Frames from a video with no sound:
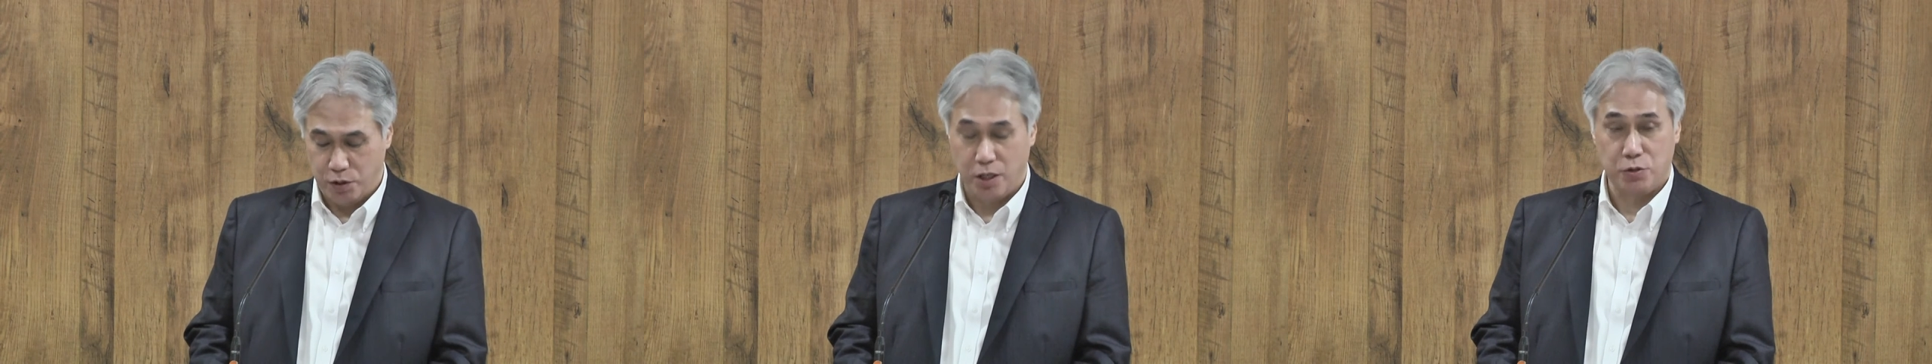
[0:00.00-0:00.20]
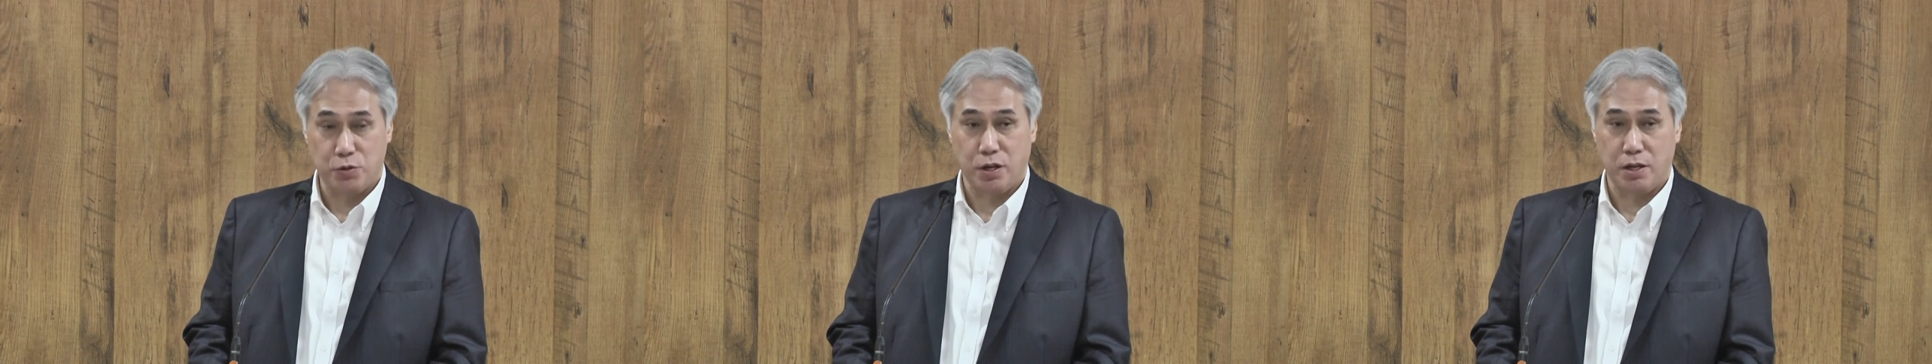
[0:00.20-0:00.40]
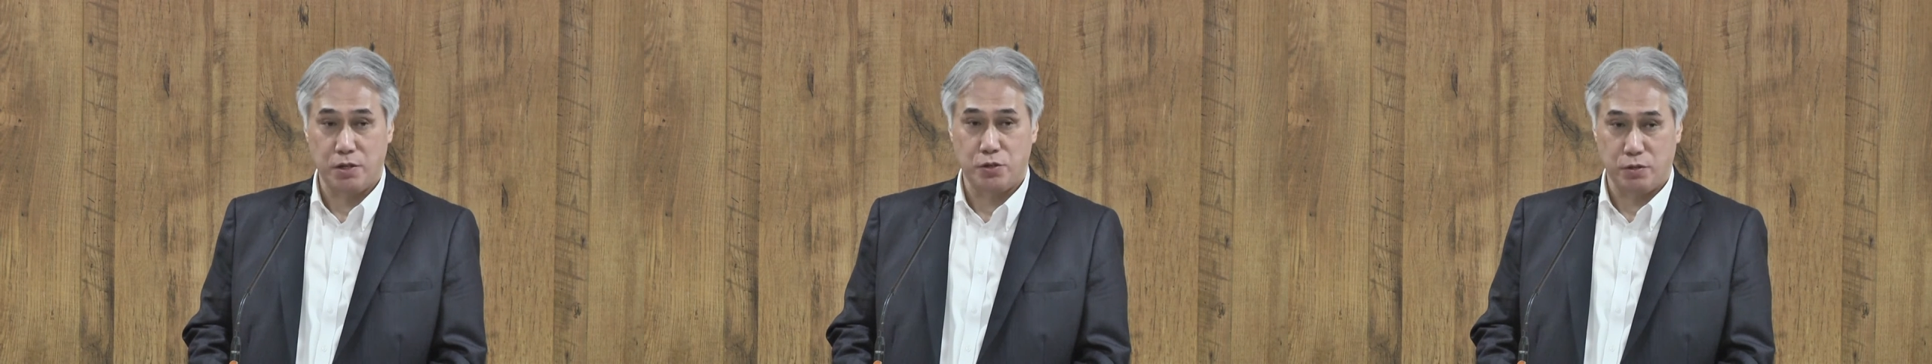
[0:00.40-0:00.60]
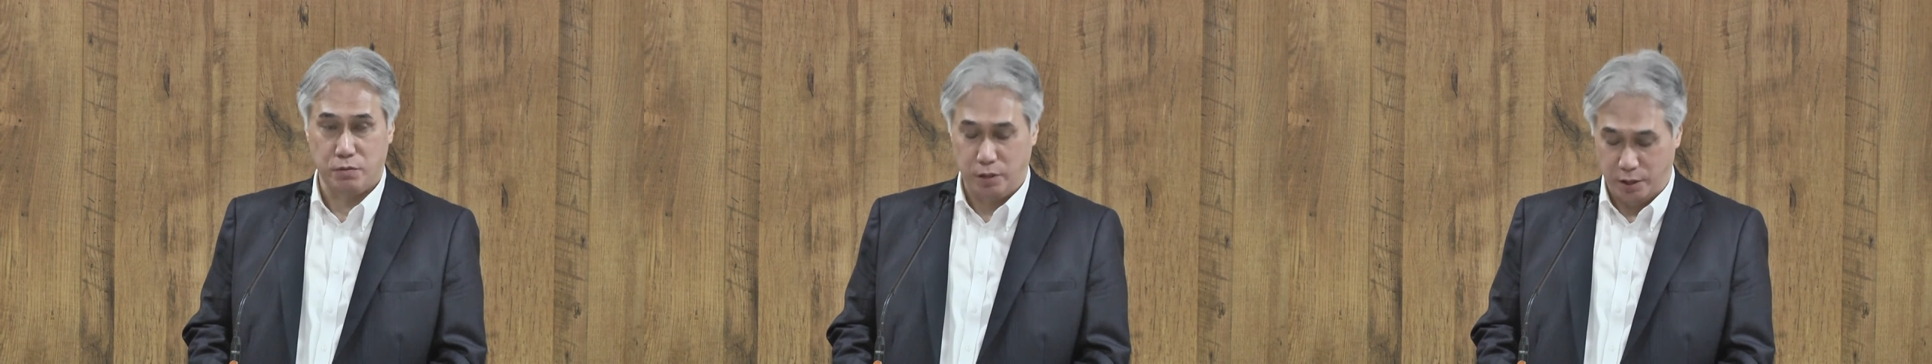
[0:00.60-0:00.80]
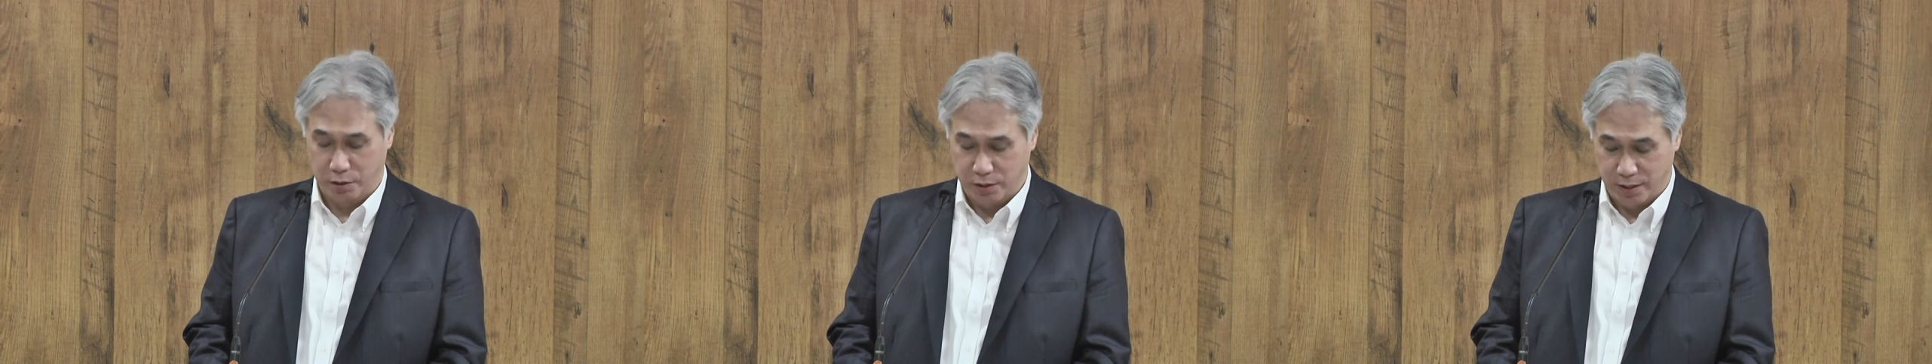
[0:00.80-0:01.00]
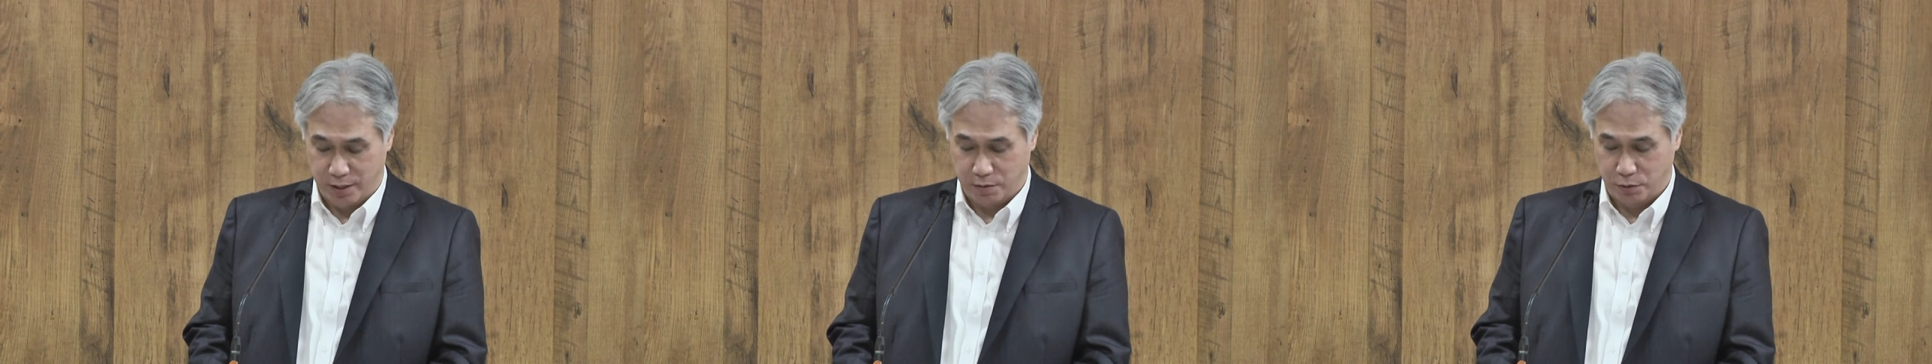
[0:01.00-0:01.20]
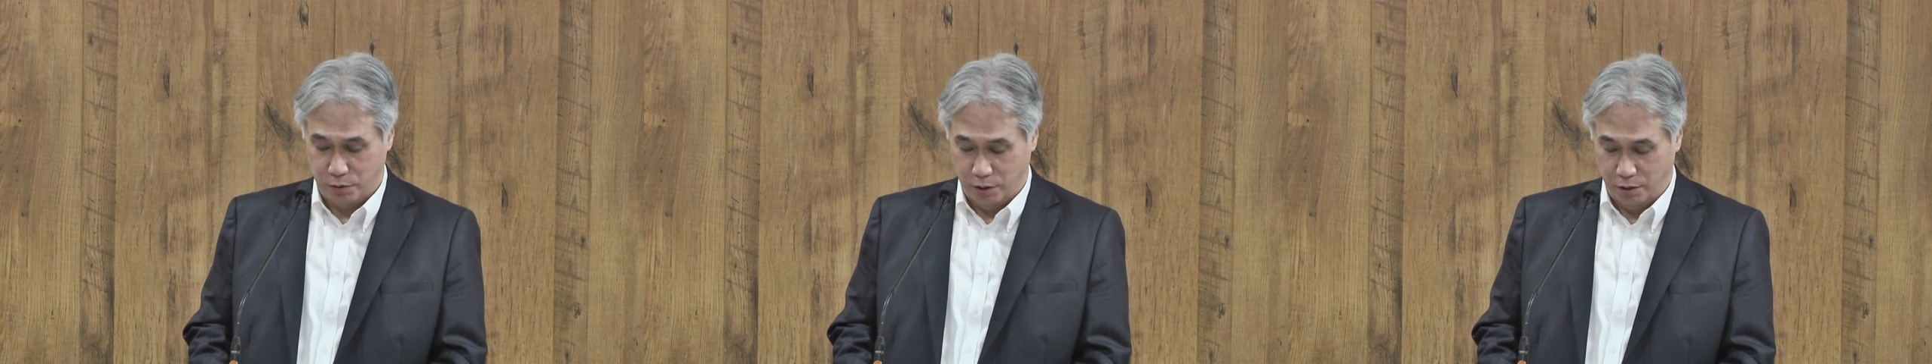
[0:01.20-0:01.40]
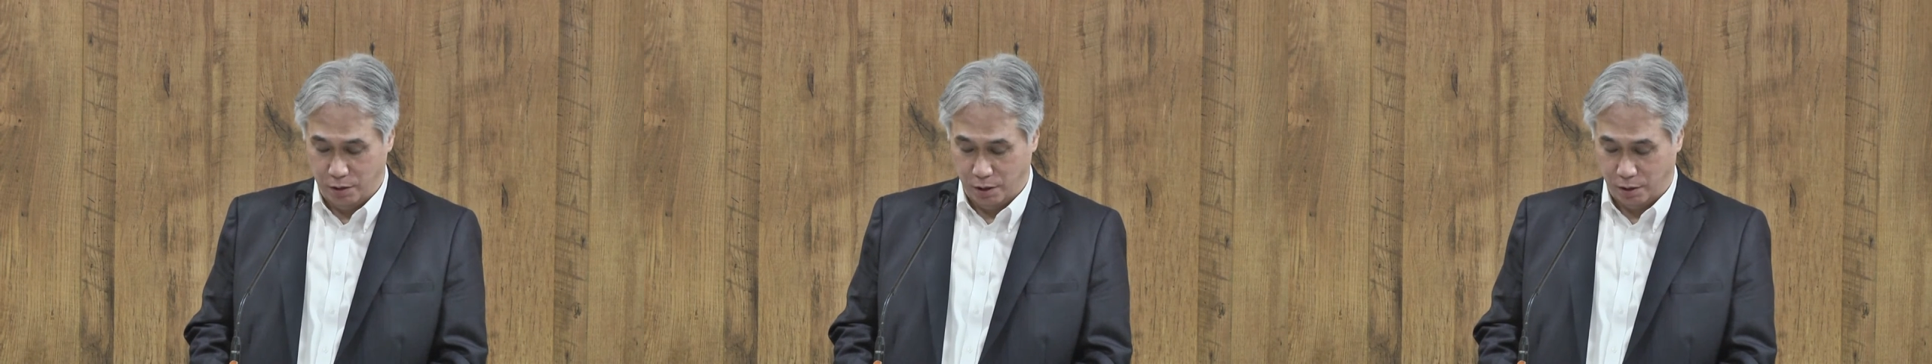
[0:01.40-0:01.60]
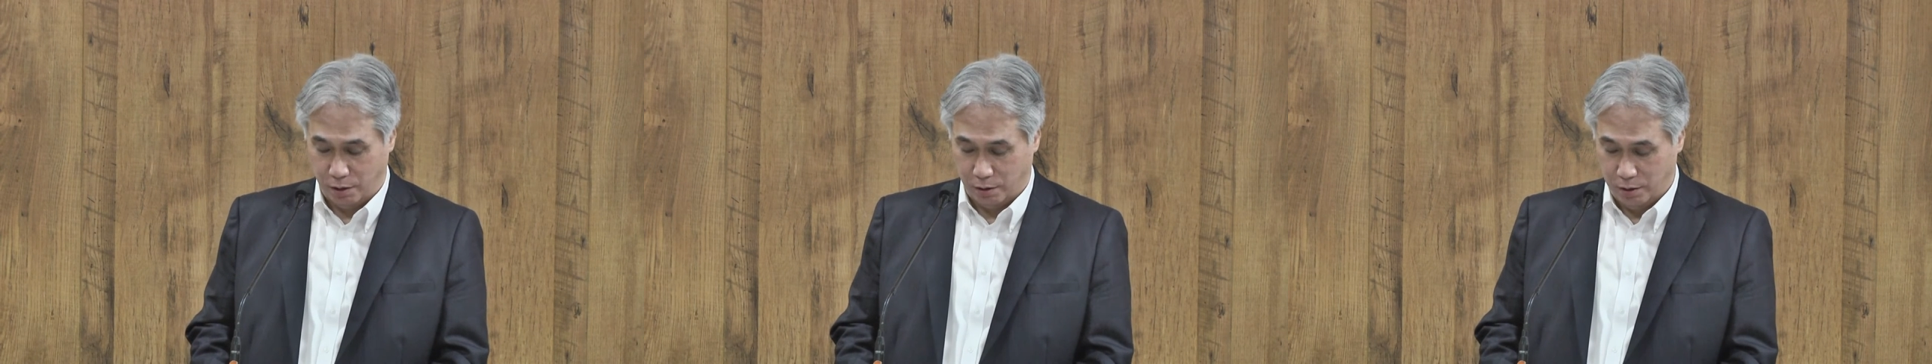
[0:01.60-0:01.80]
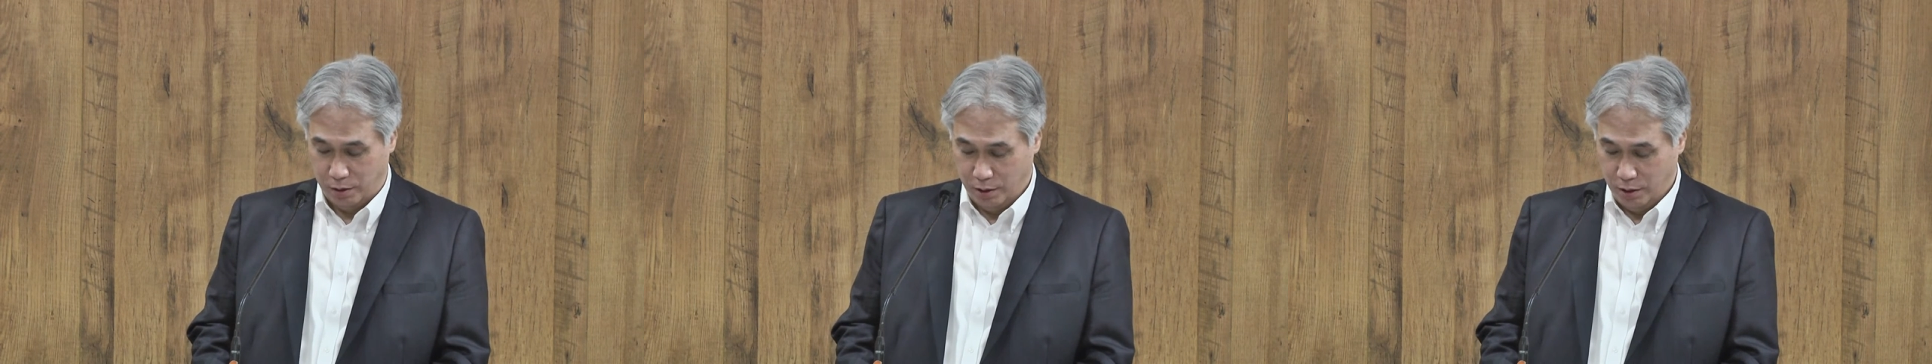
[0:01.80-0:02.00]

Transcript: education in South India,